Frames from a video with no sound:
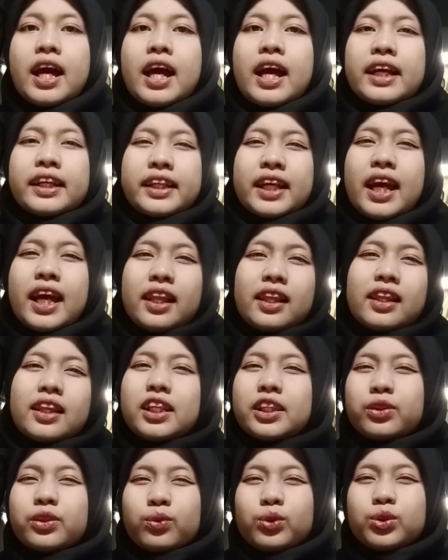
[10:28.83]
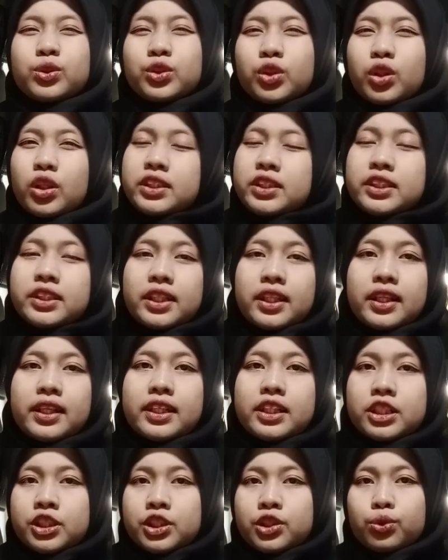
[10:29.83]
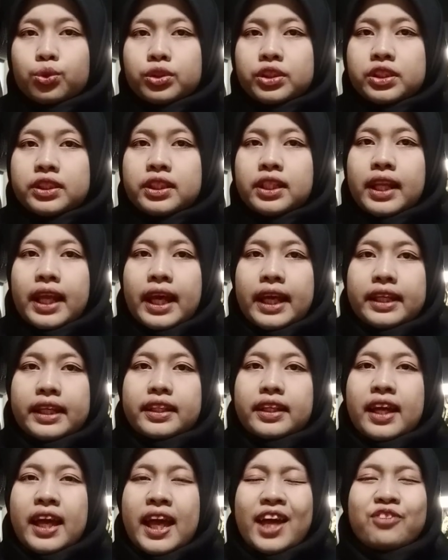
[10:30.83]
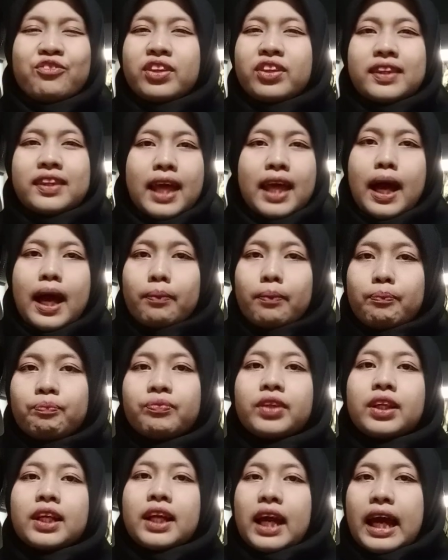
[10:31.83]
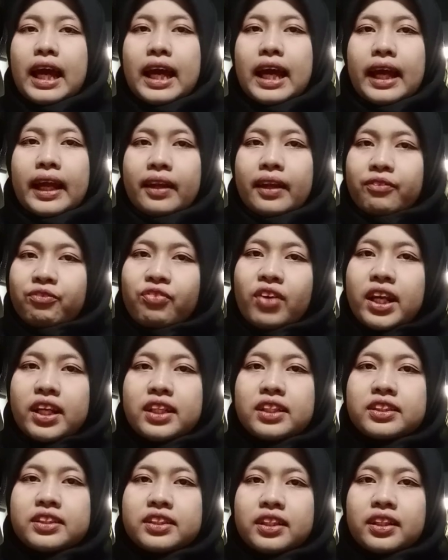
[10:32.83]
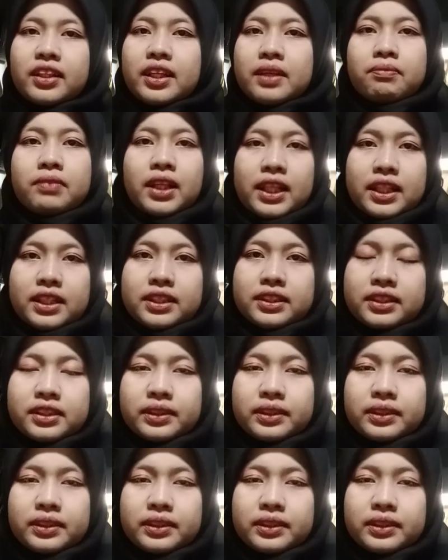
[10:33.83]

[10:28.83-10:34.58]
can lead to social issues like heavy debt and financial imbalance.